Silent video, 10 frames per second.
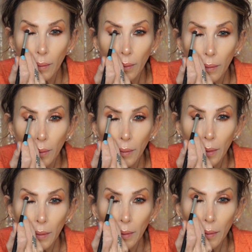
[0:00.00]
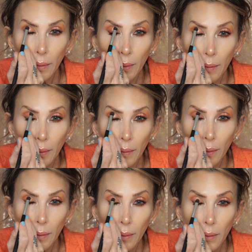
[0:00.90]

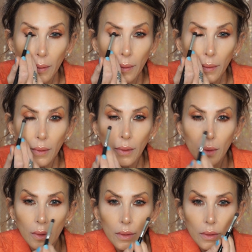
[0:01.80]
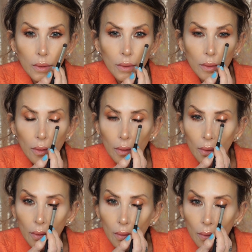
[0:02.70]

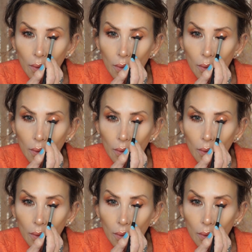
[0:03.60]
(silence)